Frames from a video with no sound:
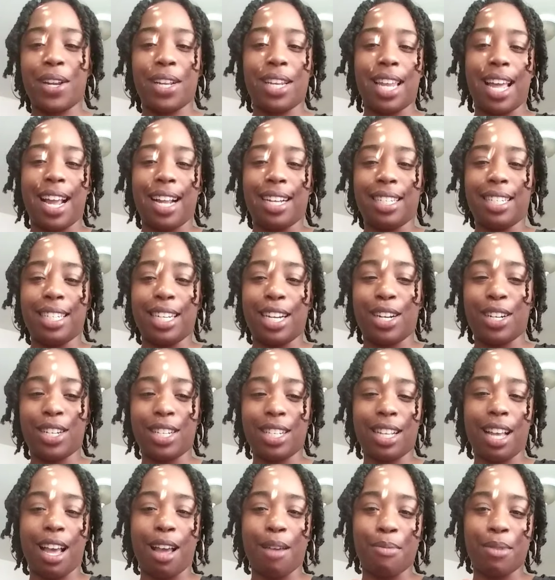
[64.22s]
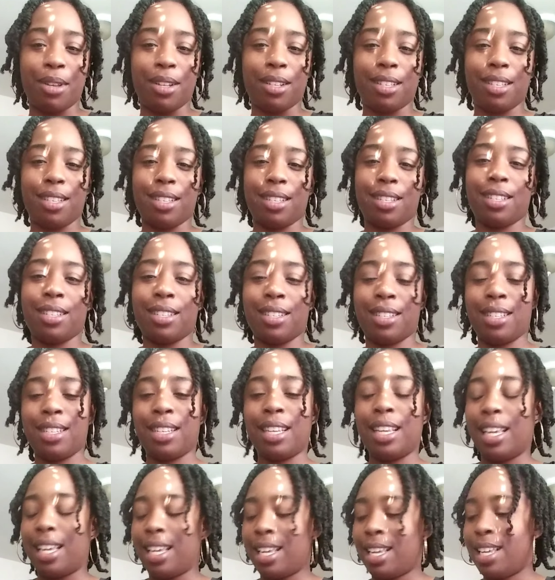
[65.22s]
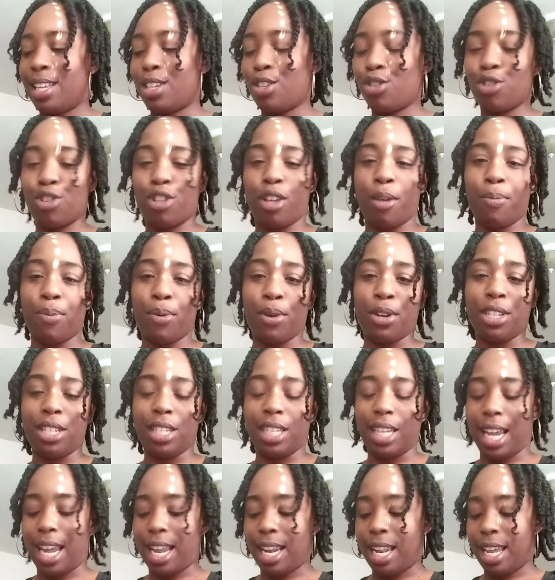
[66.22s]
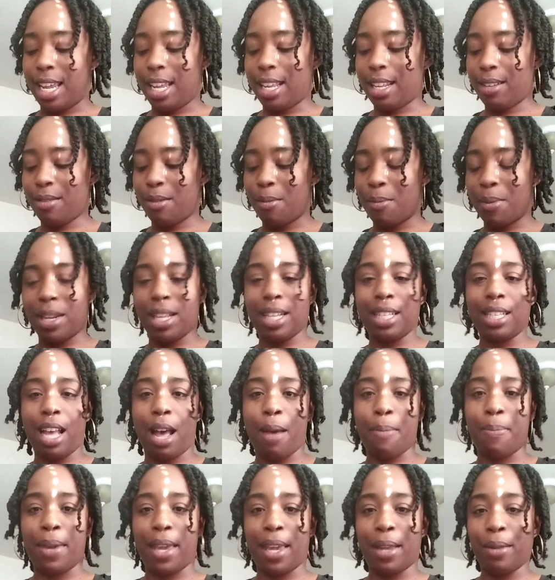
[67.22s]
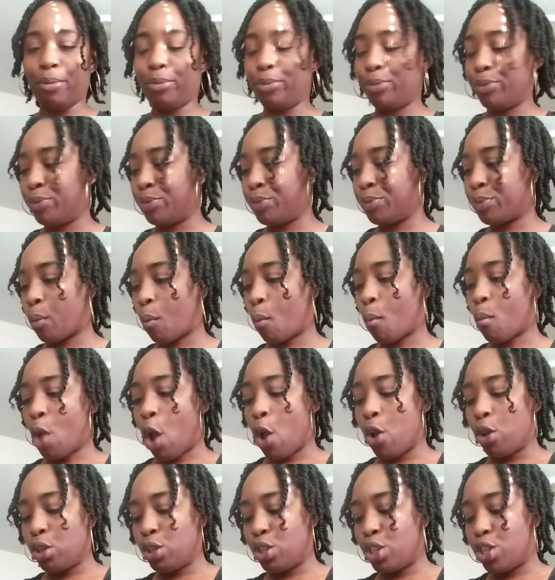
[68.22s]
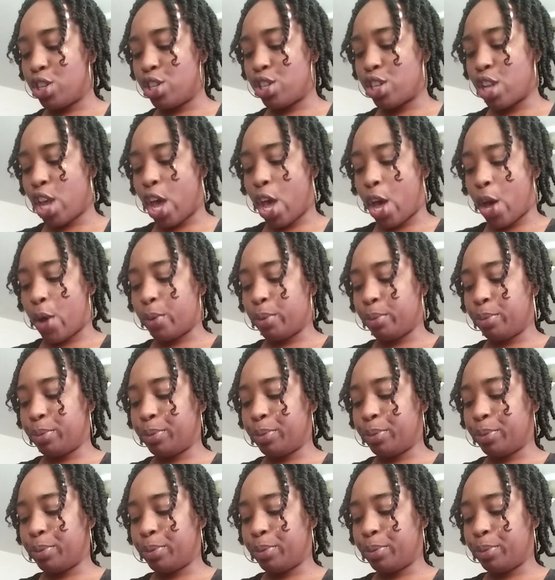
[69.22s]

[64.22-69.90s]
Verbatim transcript: your likes, shares, comments. Truly appreciate it. But let's hop in. So,